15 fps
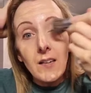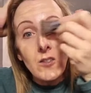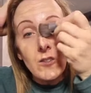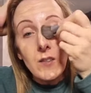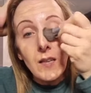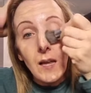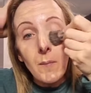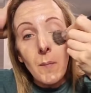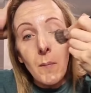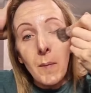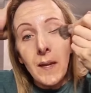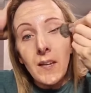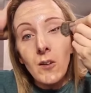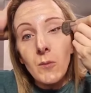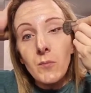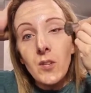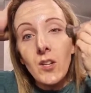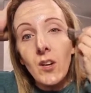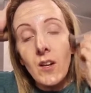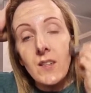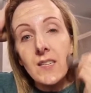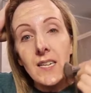I just like my makeup to
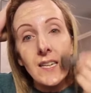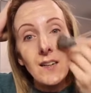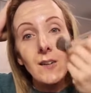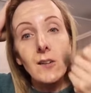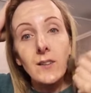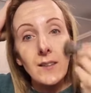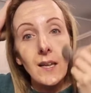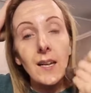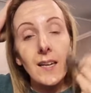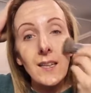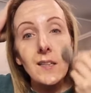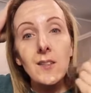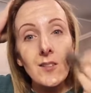not take all day.